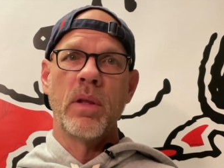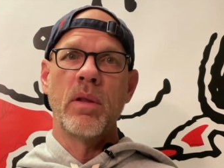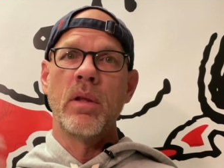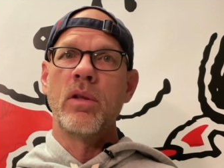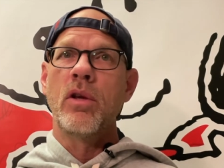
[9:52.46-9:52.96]

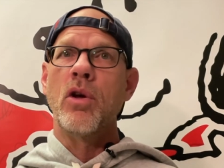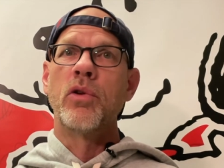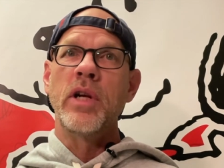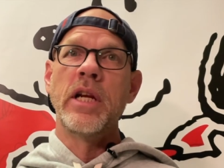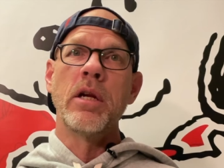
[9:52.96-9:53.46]
you know
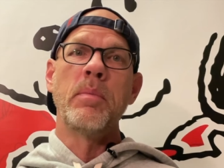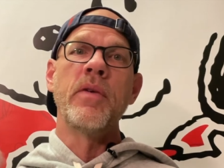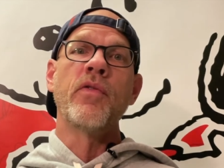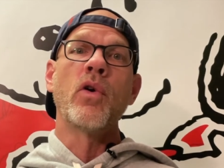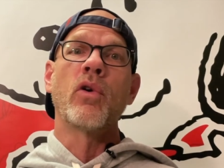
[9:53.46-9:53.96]
there needed to be
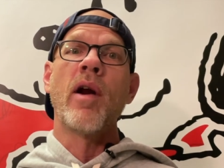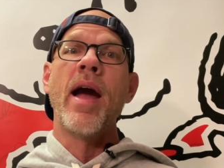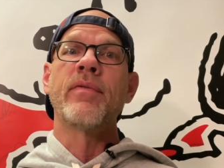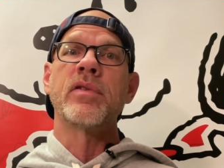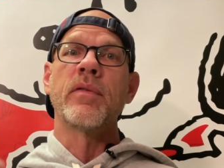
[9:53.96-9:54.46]

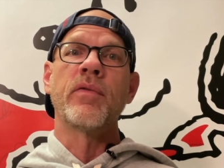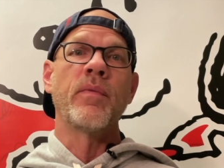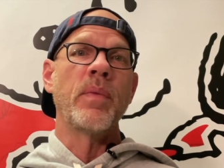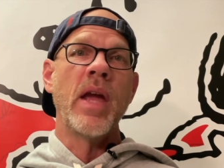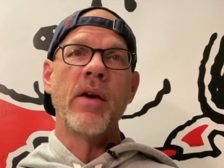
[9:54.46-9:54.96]
photographs of
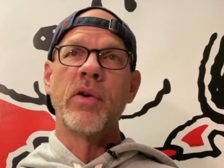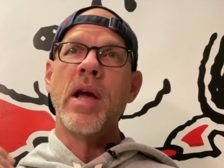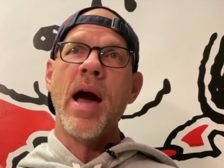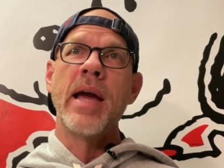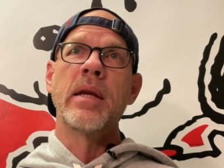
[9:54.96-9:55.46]
every
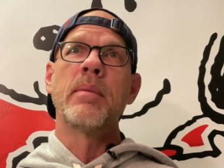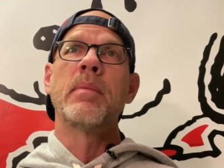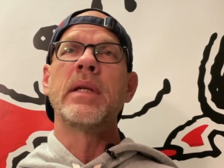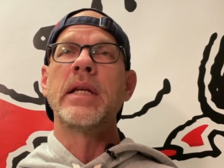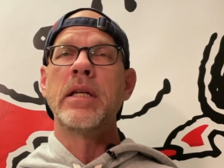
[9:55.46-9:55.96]

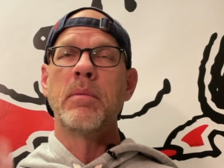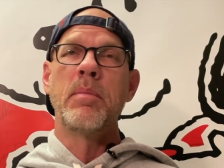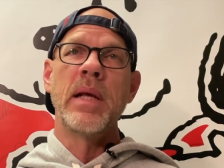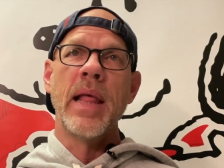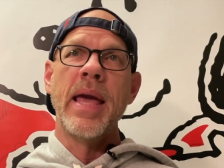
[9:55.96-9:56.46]
item it needed to
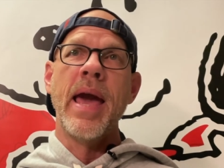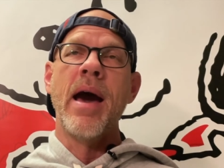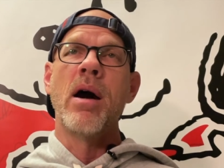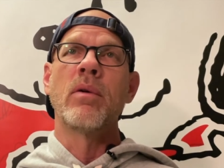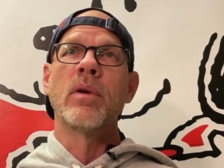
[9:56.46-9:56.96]
be laid
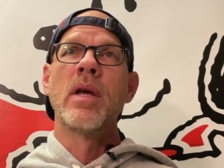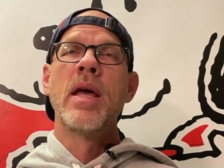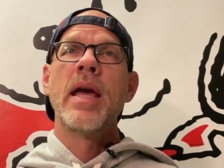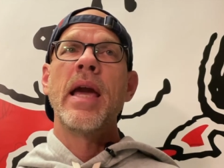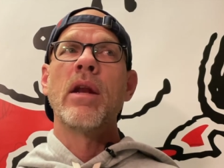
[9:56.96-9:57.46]
out
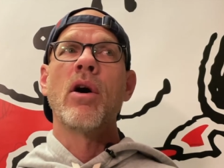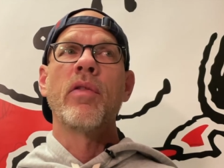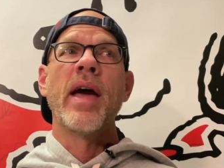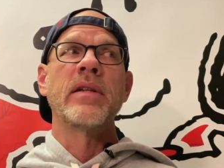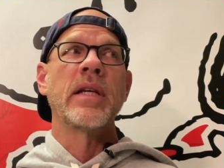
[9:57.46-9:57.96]
and all
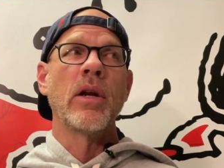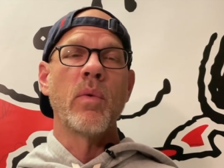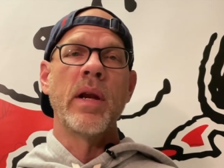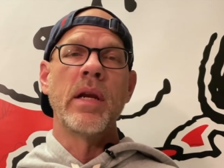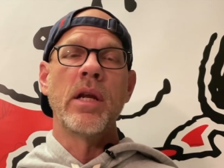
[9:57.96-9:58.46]
that to get
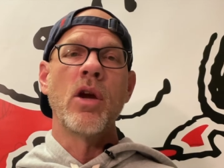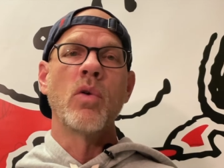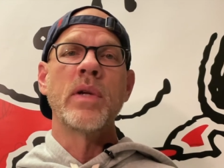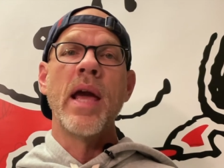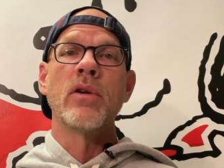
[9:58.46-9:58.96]
ready to
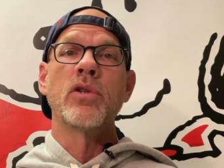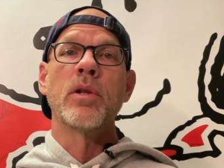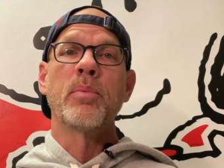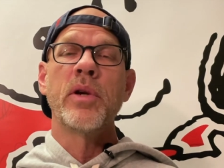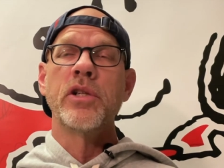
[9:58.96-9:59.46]
go down to
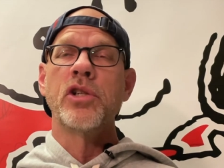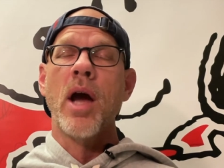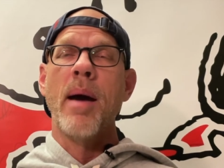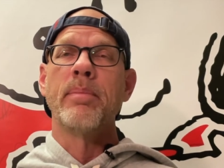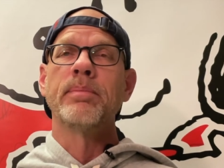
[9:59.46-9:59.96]
the print
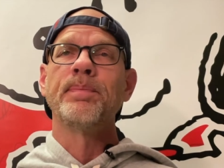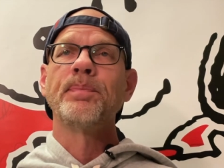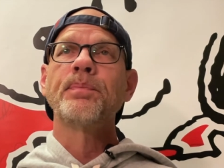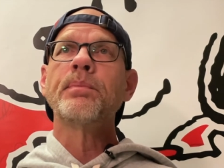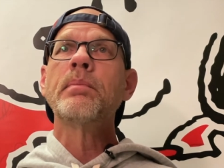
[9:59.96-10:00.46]
shop.
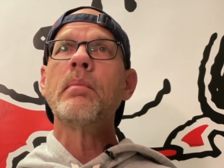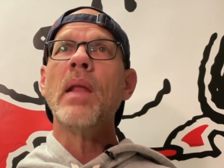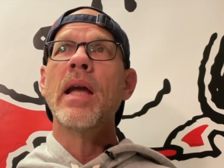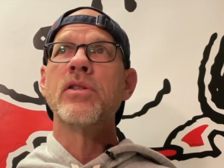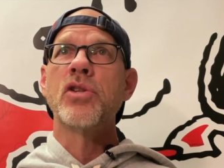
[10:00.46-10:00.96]

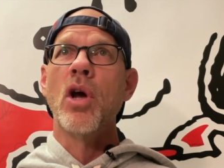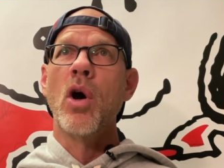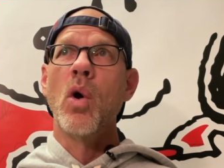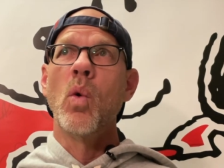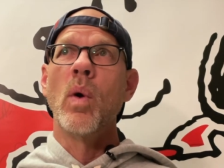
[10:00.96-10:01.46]
And
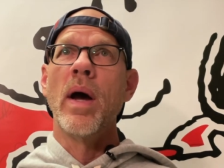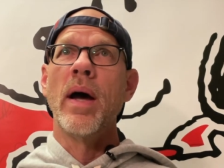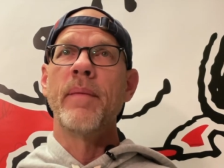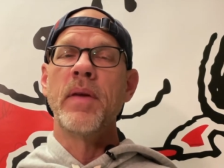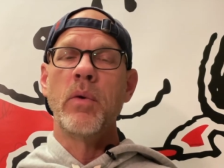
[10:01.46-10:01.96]
so,
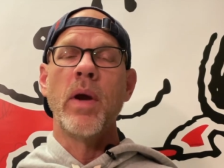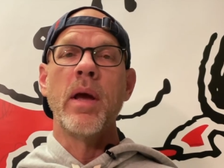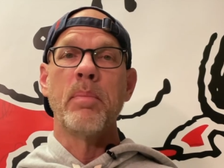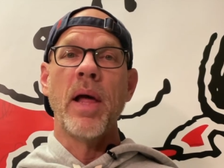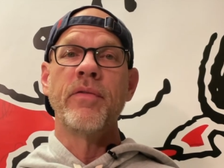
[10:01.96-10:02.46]
uh, anyway,
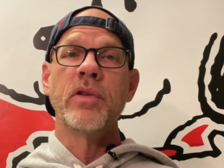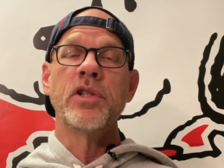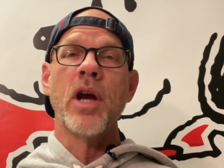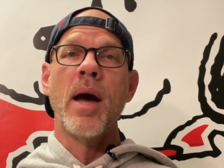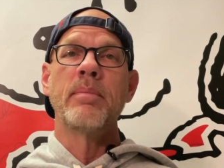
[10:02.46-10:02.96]
applied for the
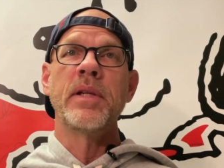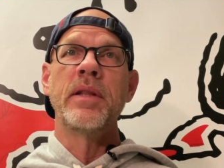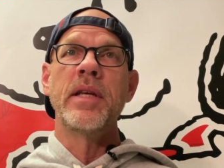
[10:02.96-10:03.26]
job, did the